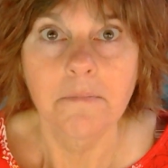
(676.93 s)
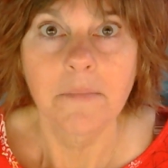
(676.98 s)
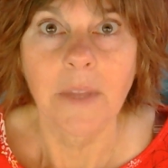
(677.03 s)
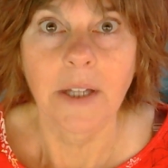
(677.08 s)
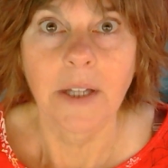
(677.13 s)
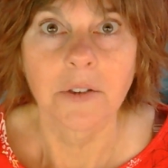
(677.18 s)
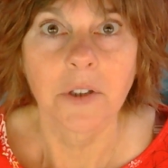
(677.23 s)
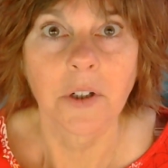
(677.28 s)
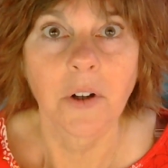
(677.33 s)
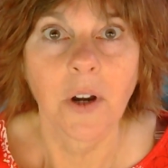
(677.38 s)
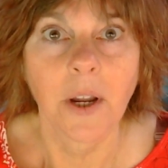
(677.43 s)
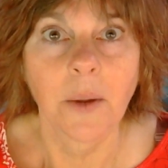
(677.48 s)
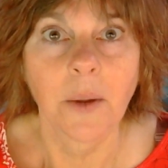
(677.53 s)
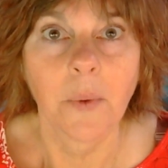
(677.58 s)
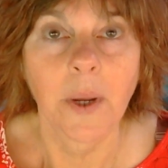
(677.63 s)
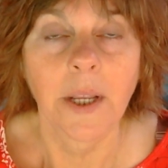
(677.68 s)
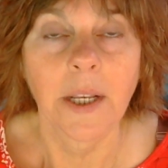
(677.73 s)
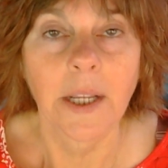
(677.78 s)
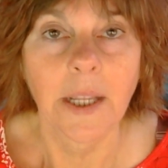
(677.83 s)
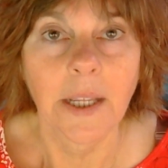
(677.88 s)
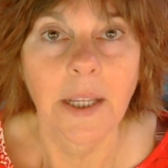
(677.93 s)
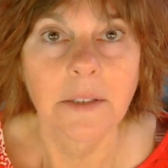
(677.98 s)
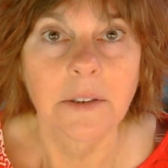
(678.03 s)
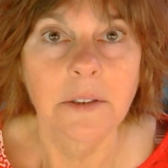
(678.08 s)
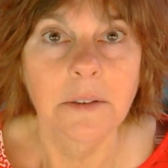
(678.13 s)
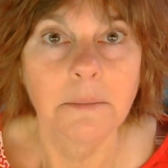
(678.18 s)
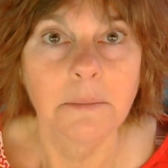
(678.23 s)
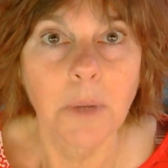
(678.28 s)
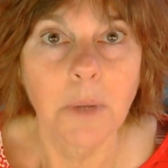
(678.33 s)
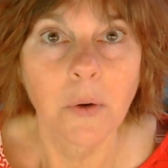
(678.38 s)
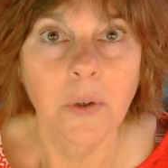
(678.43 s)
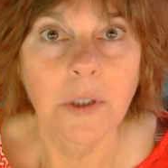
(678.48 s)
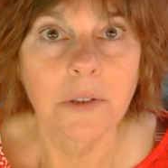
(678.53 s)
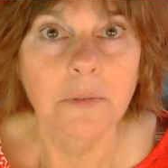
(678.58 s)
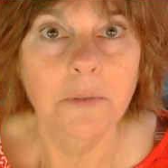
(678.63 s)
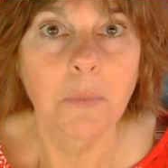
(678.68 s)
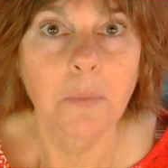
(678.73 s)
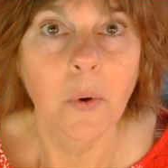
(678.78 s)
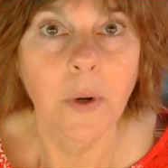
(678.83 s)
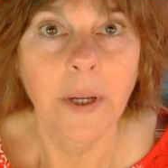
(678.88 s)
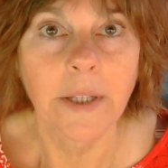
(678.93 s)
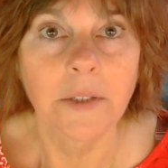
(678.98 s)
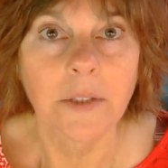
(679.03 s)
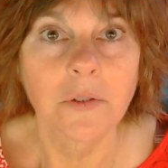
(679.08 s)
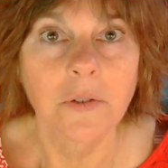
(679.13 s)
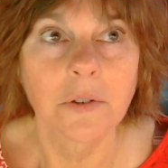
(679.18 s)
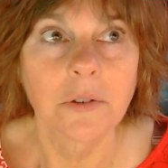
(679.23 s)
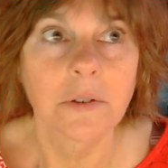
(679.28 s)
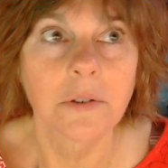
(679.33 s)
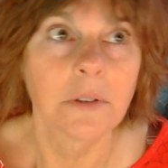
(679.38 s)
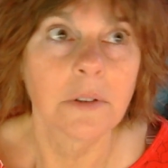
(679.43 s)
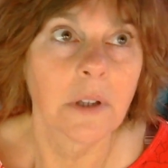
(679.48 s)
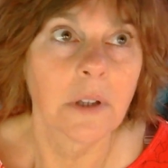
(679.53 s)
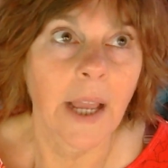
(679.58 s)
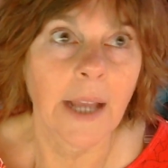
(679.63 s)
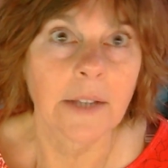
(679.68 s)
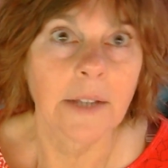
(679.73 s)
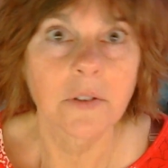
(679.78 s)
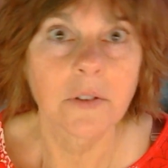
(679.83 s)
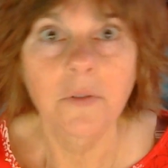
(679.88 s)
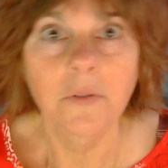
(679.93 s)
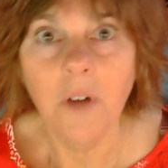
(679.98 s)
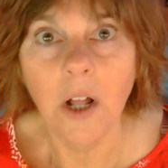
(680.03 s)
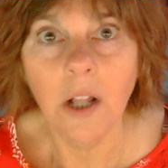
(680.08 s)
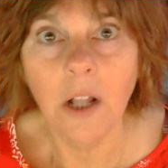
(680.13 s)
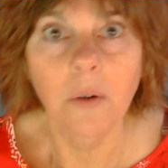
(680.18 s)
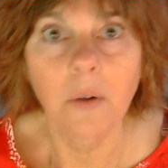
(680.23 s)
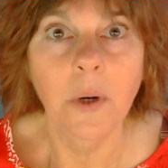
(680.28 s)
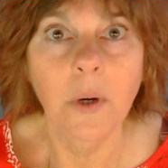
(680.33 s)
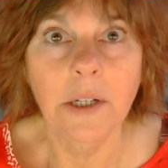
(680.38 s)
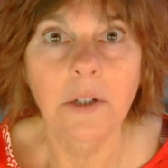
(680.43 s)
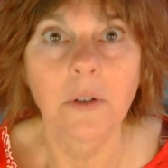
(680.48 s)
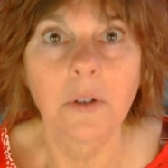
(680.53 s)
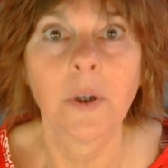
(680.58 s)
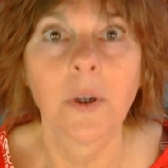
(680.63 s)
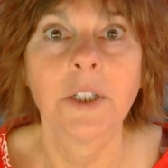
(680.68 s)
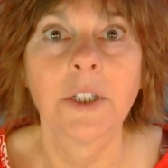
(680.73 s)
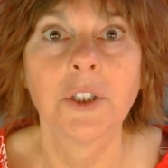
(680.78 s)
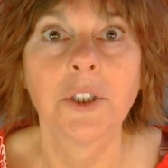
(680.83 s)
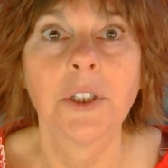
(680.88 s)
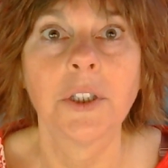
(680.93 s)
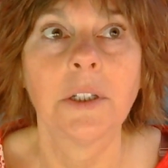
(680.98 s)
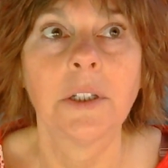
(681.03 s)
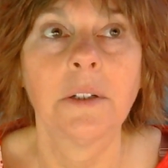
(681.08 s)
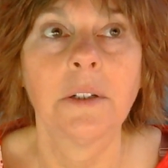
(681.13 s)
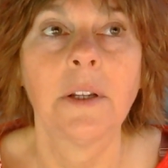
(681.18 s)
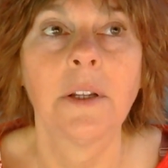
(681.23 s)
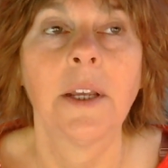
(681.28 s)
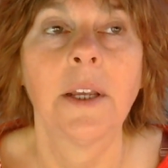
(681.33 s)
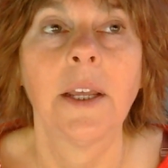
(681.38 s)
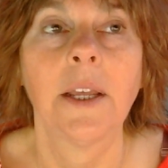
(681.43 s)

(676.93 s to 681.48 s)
that's a great way to get some bonus points. Ask follow-on question.